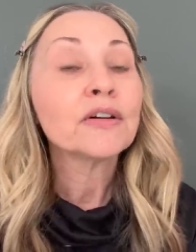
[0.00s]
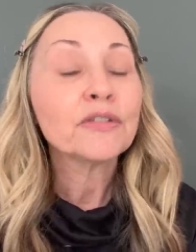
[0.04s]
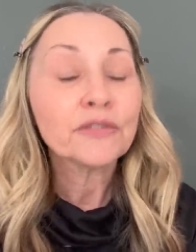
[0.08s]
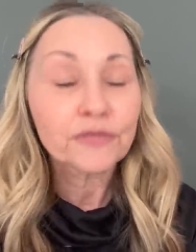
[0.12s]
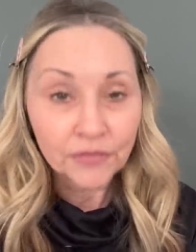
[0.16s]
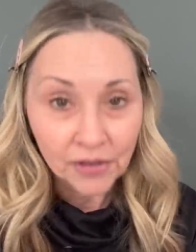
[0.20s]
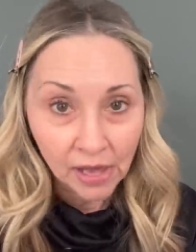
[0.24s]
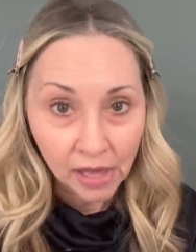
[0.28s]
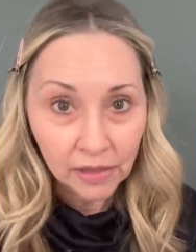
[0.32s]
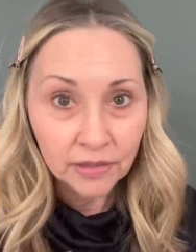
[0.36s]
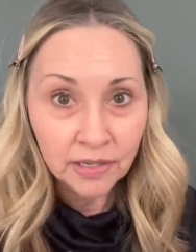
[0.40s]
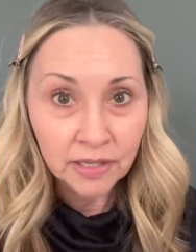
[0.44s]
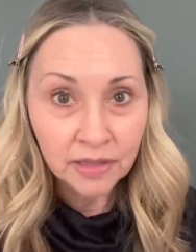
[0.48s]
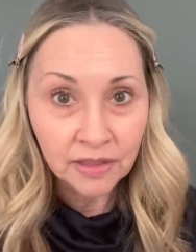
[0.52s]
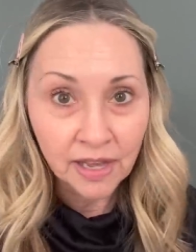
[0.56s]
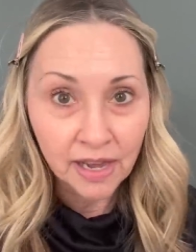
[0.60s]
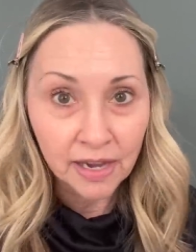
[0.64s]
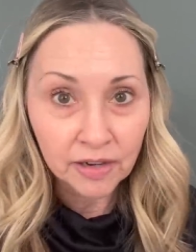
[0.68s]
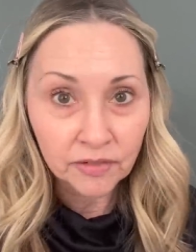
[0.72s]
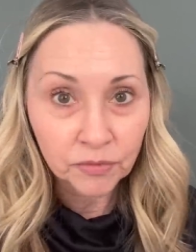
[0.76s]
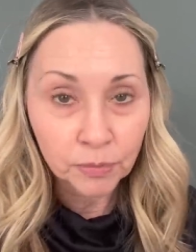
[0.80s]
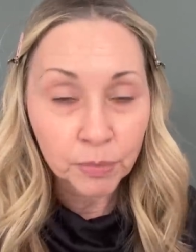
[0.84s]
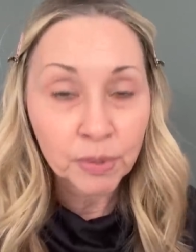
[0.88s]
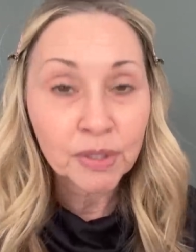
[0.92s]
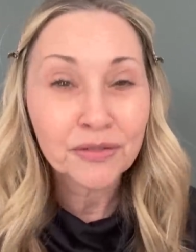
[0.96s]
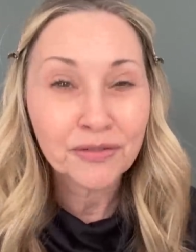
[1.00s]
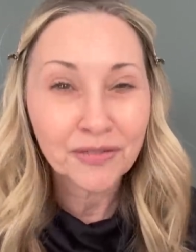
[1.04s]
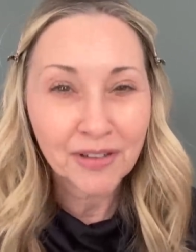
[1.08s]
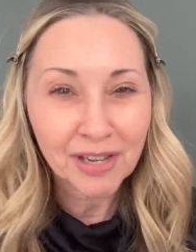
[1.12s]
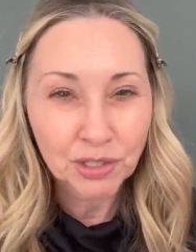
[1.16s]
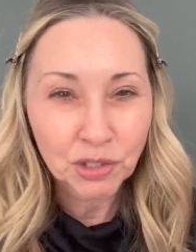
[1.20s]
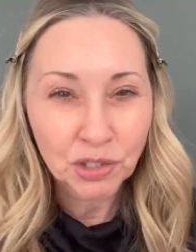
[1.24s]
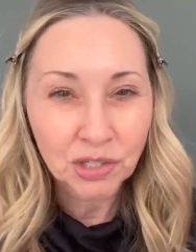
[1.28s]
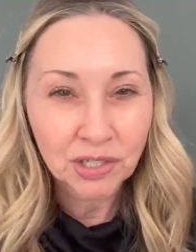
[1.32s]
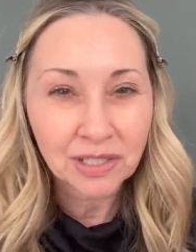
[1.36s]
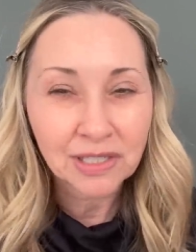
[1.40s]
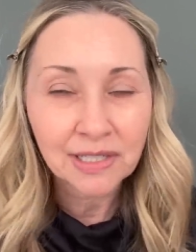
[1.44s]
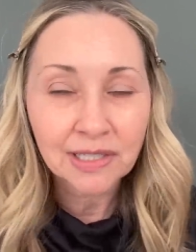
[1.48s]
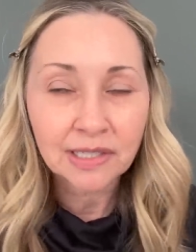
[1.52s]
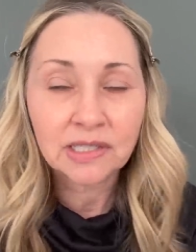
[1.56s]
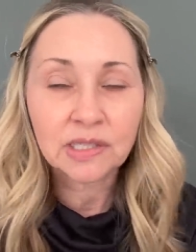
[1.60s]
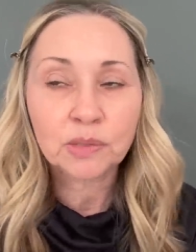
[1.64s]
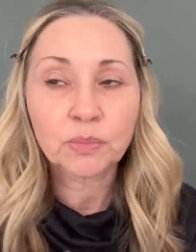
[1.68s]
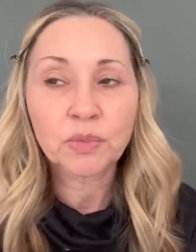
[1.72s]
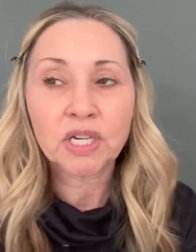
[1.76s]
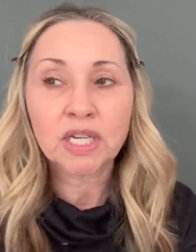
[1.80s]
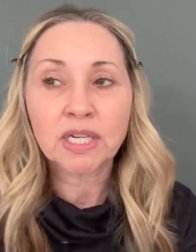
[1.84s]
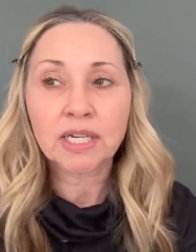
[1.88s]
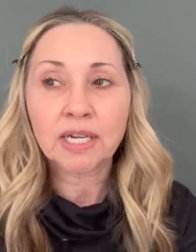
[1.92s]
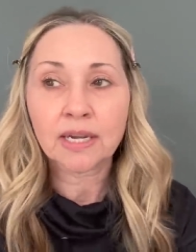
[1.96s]
fell in love, professionally
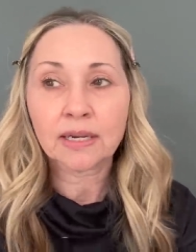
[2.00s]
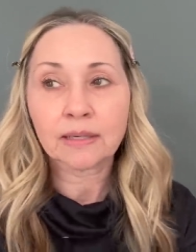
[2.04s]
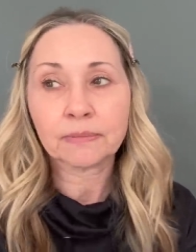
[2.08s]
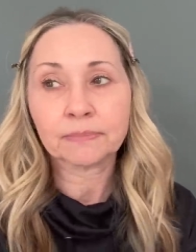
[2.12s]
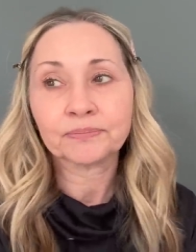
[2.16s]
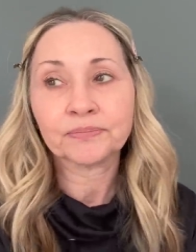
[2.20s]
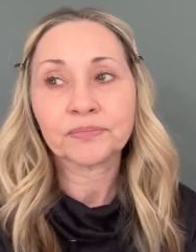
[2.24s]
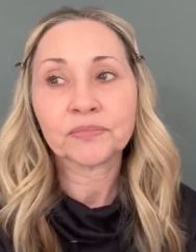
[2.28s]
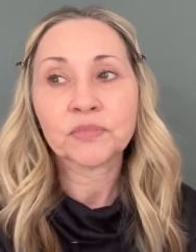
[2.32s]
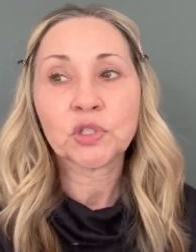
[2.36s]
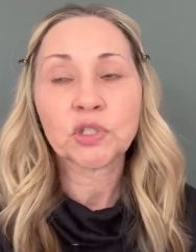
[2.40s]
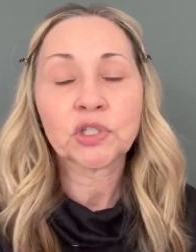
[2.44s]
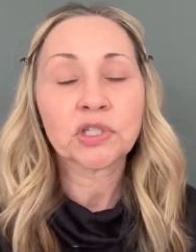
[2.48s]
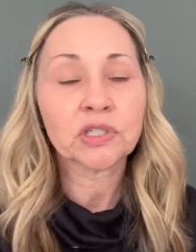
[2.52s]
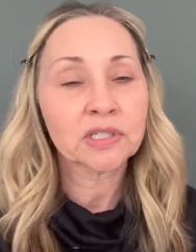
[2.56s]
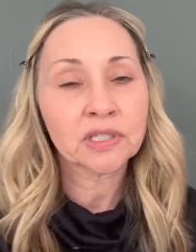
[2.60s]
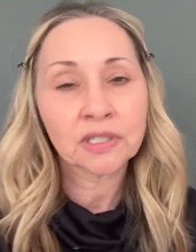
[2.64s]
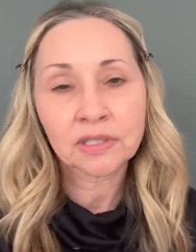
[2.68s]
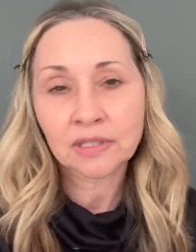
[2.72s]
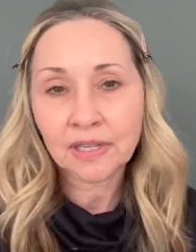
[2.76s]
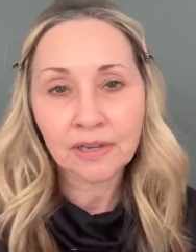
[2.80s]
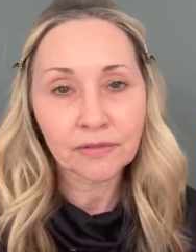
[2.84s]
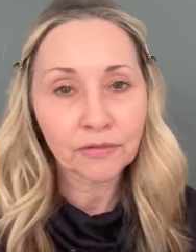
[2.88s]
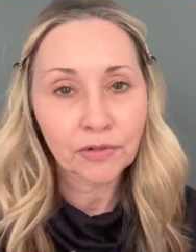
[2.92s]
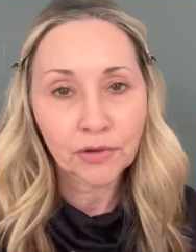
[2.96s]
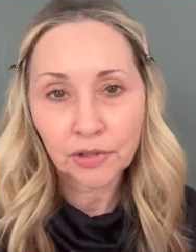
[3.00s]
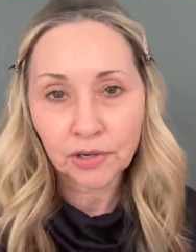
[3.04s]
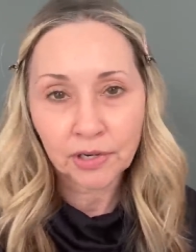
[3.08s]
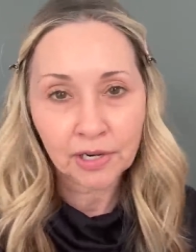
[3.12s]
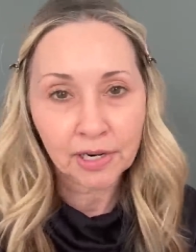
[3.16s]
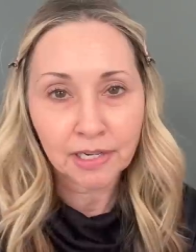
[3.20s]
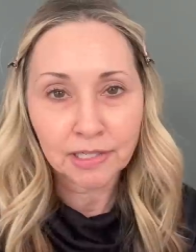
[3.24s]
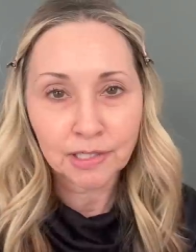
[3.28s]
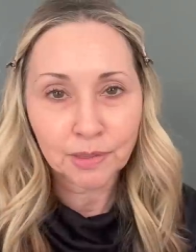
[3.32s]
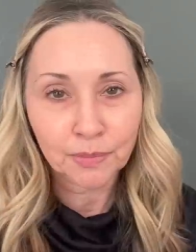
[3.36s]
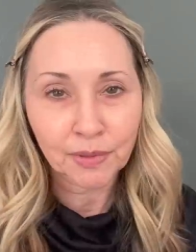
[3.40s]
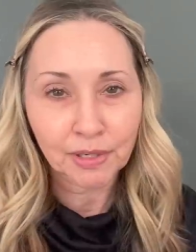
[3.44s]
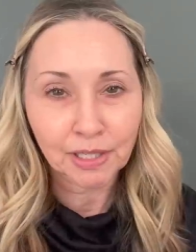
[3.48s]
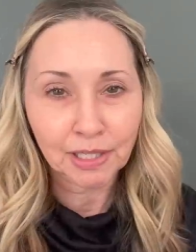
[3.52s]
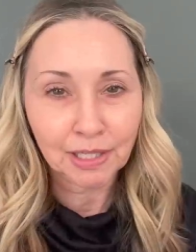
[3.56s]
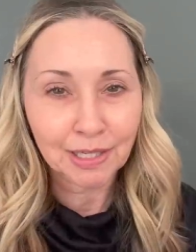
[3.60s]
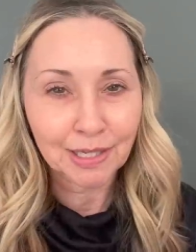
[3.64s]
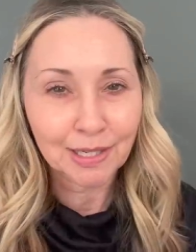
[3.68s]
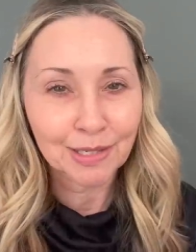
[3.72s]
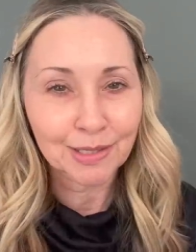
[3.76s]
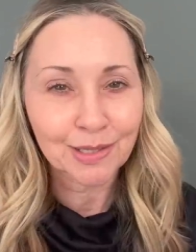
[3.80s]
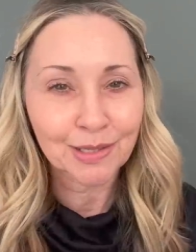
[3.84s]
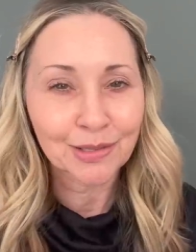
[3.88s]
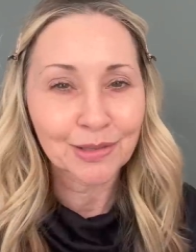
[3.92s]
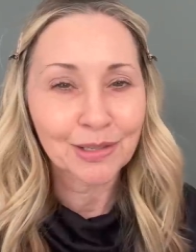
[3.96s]
speaking she's in love with her husband and
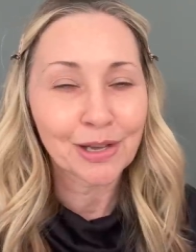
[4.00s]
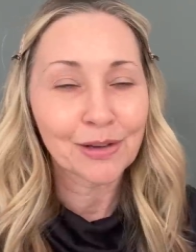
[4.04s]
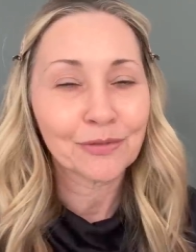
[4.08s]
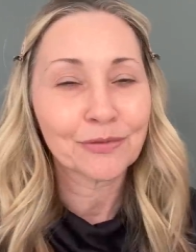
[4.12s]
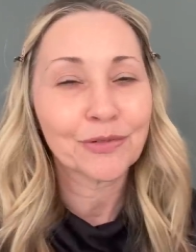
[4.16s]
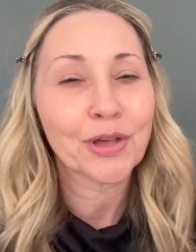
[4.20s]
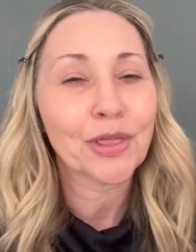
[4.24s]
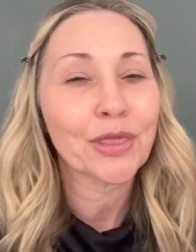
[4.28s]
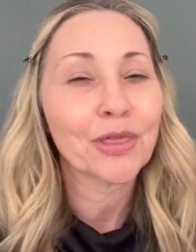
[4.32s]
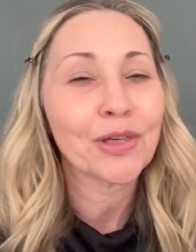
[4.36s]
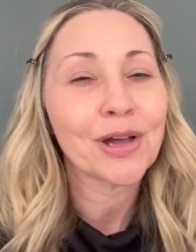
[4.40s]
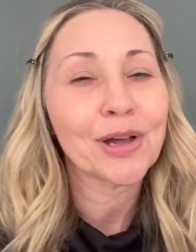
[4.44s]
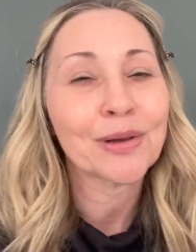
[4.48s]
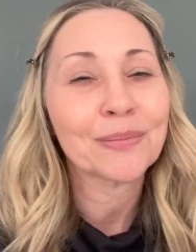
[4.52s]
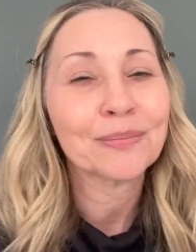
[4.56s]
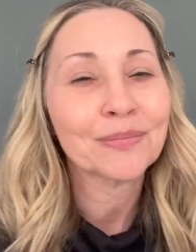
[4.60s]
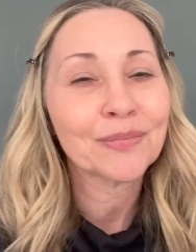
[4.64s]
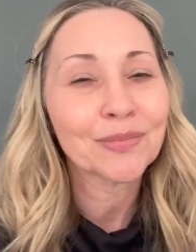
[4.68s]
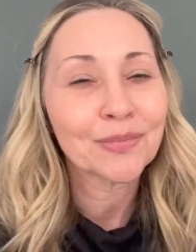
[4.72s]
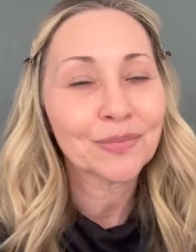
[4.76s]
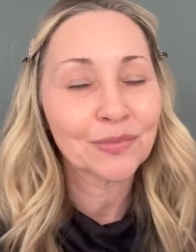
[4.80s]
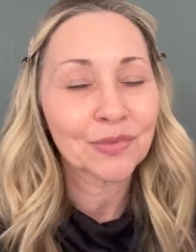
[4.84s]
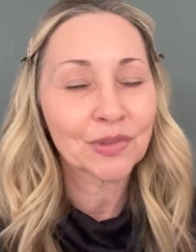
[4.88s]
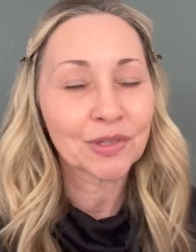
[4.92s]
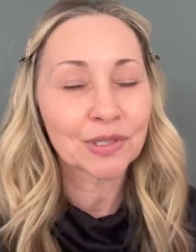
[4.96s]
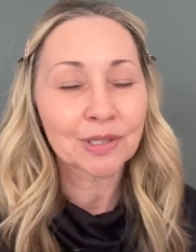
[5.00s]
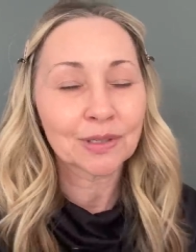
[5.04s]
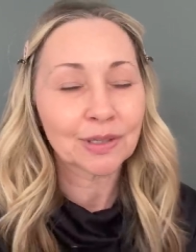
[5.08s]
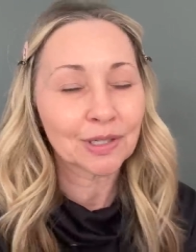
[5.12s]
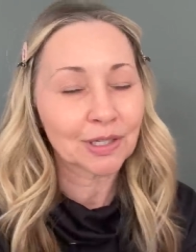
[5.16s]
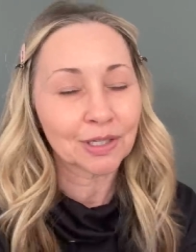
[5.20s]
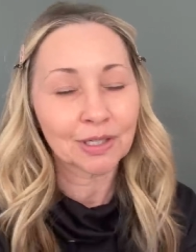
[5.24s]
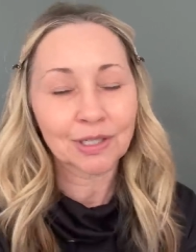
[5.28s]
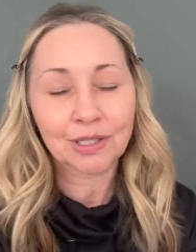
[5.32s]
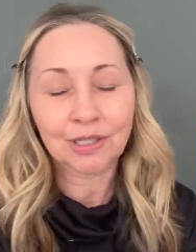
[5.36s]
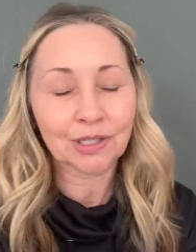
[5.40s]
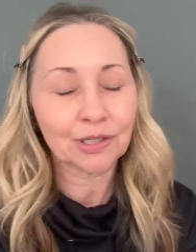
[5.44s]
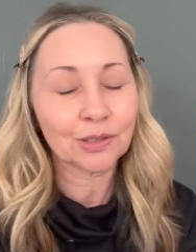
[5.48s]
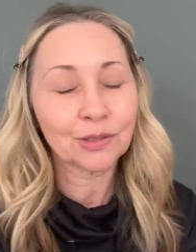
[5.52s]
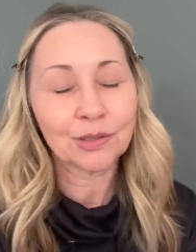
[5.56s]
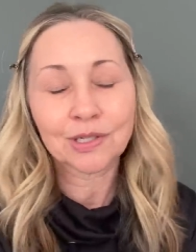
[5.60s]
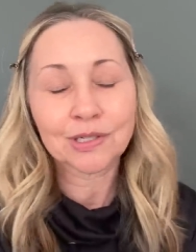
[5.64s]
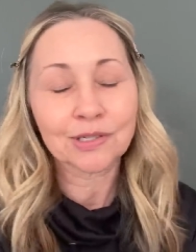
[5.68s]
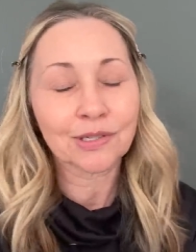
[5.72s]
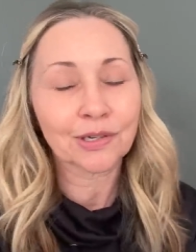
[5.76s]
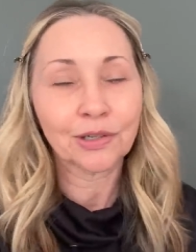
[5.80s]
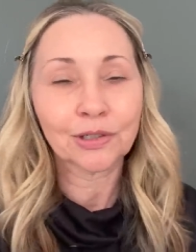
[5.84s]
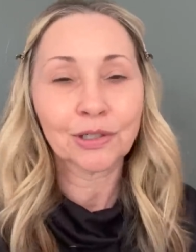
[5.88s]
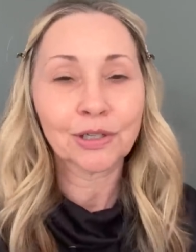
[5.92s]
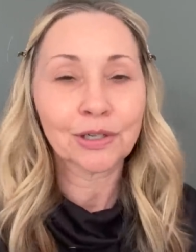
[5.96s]
he's in love with um, the
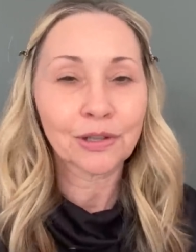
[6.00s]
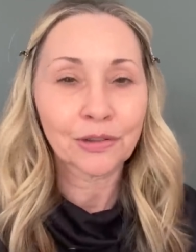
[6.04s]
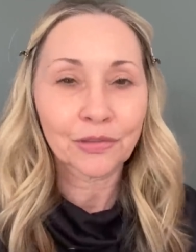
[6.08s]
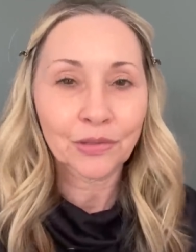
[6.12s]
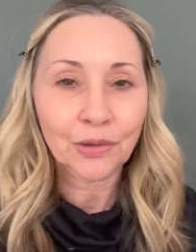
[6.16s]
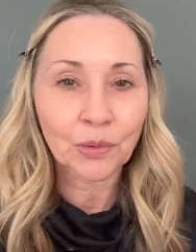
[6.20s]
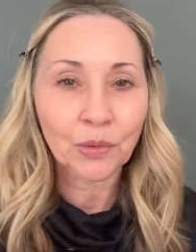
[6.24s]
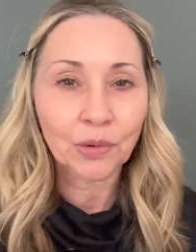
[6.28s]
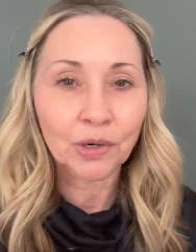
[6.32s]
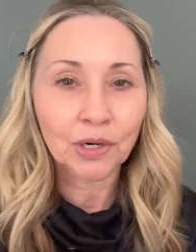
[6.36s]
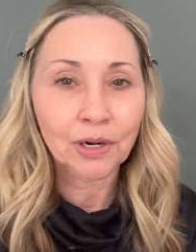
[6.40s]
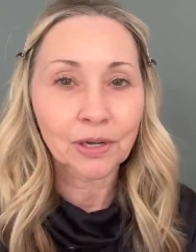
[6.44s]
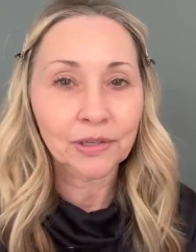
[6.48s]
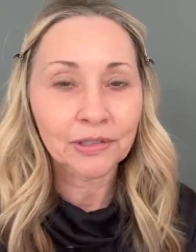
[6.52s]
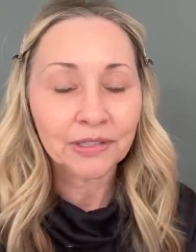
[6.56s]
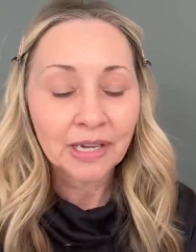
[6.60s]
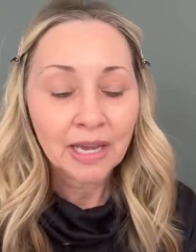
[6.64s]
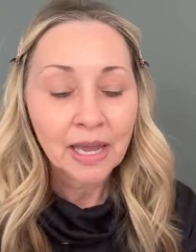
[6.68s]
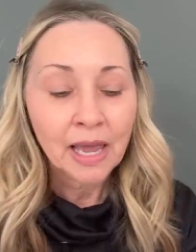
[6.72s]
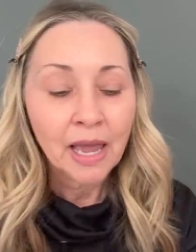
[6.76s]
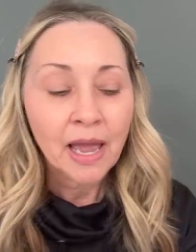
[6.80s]
cutest girl in the world.